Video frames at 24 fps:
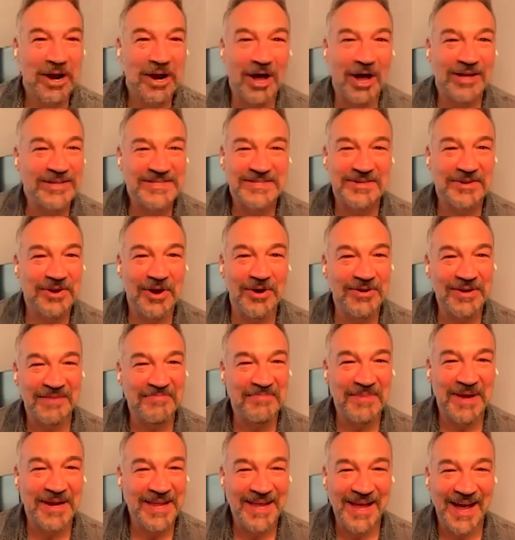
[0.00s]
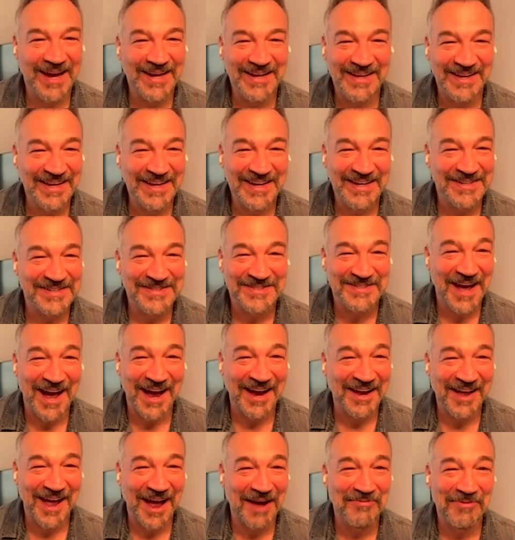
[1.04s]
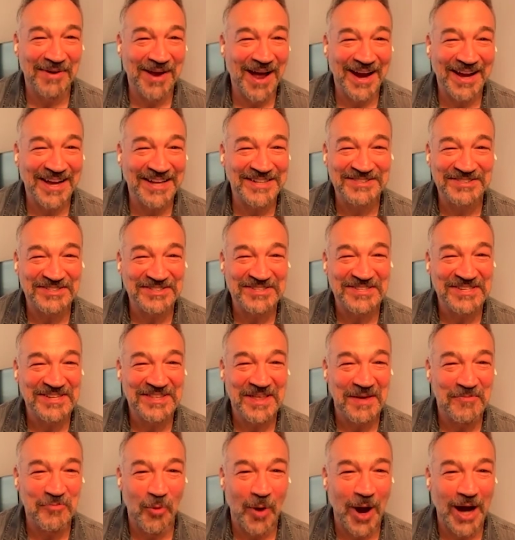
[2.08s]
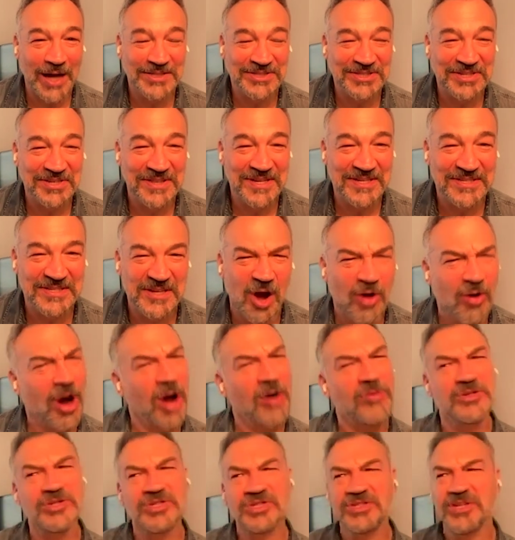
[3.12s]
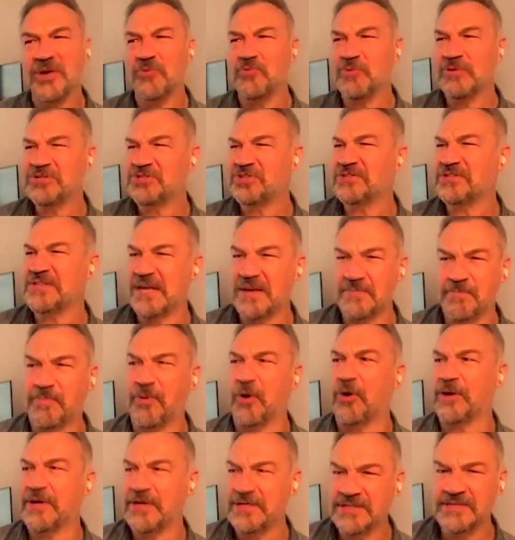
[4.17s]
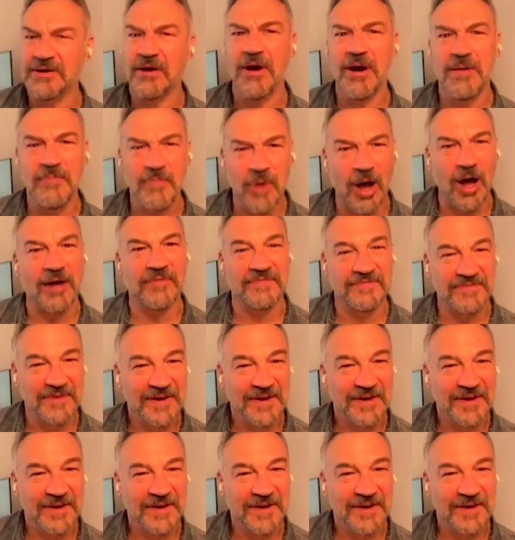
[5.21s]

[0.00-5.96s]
But also, don't give me any ideas. I could just see them watching this go, oh, shit, we should take Bucky's arm off